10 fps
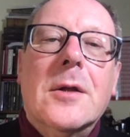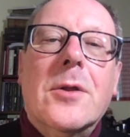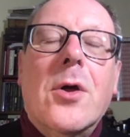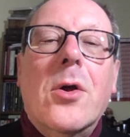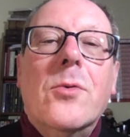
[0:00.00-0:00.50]

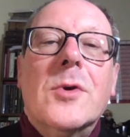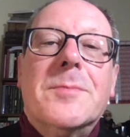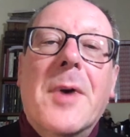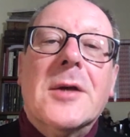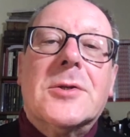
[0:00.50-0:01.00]
Thon was
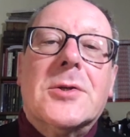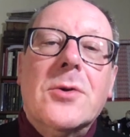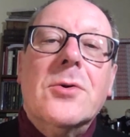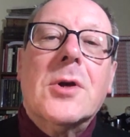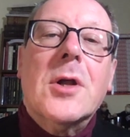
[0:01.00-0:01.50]
but a
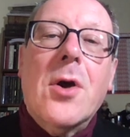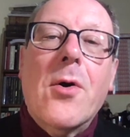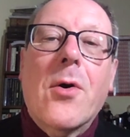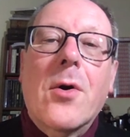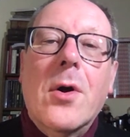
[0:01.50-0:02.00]
soch and a'.